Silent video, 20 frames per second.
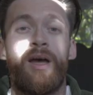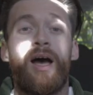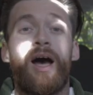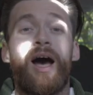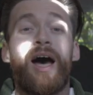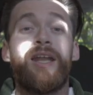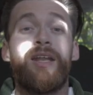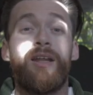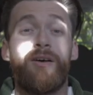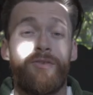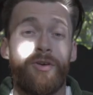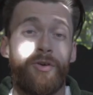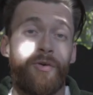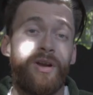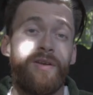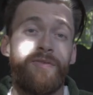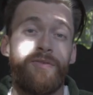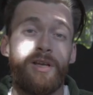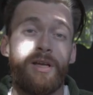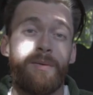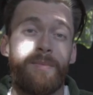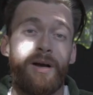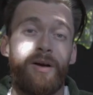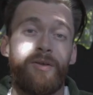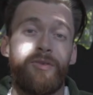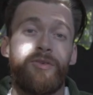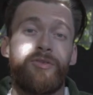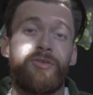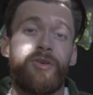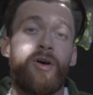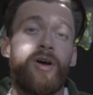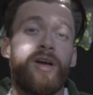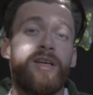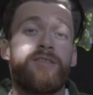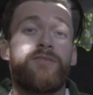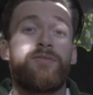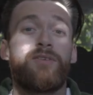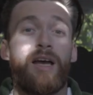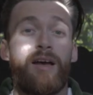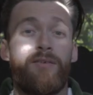Another great thing about the size
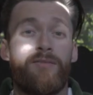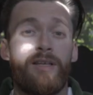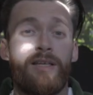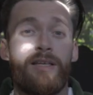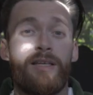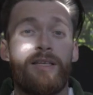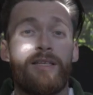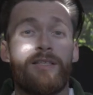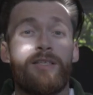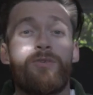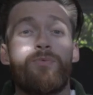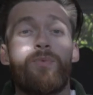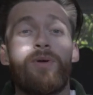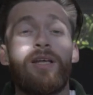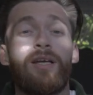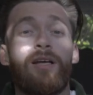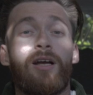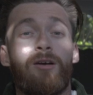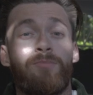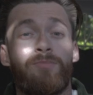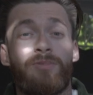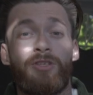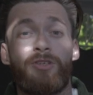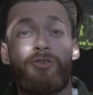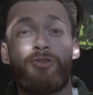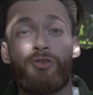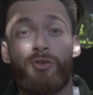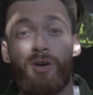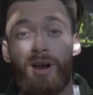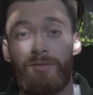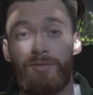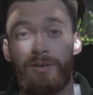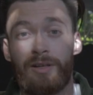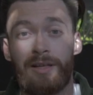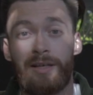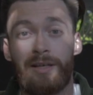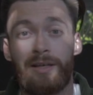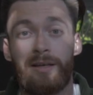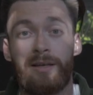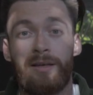of Cavaliers is when it comes to
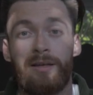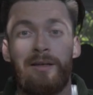travelling.